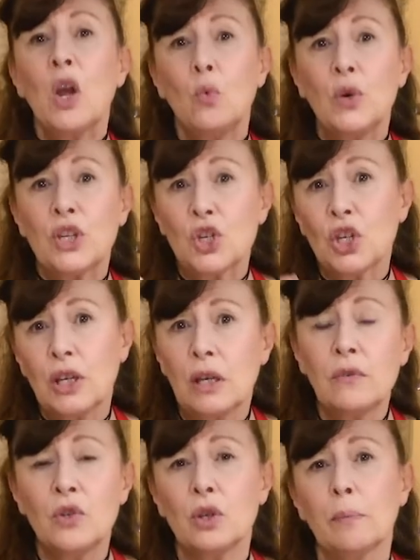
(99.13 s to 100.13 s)
which
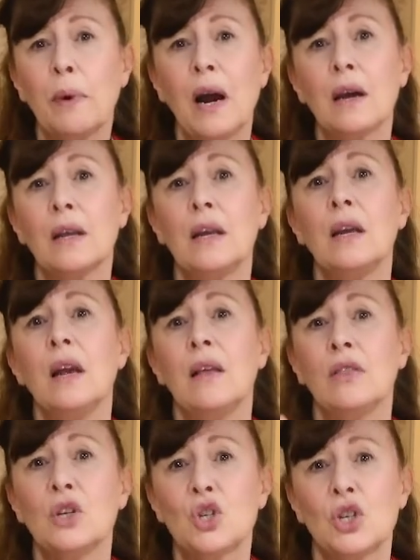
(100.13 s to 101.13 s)
gives your body
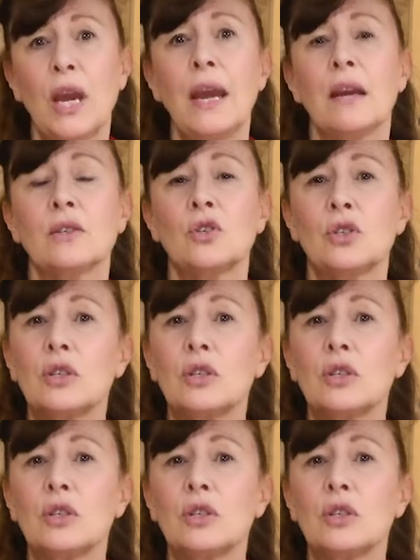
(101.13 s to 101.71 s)
the chance